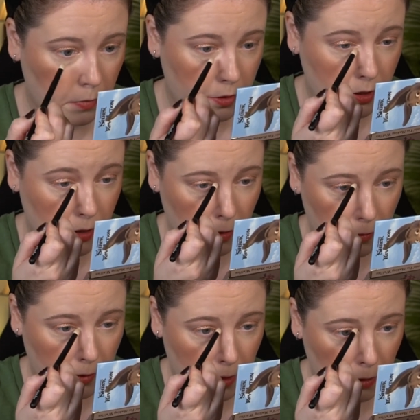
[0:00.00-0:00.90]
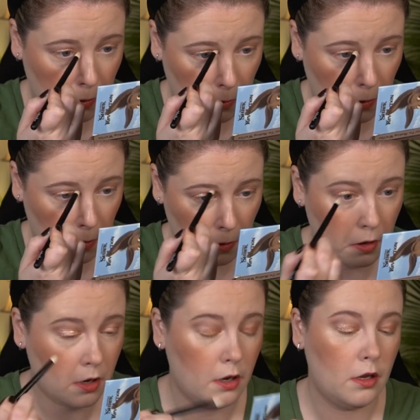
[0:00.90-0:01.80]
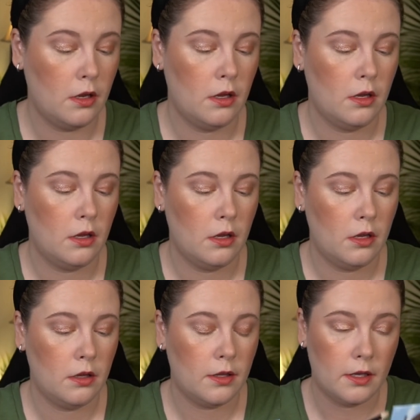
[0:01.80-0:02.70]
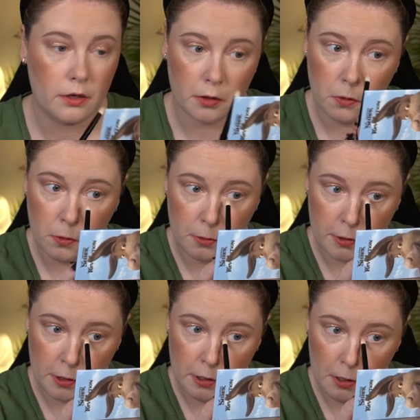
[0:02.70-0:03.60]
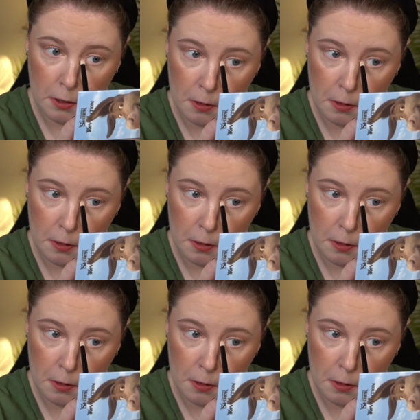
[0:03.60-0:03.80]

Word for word: Put it around the inner corner.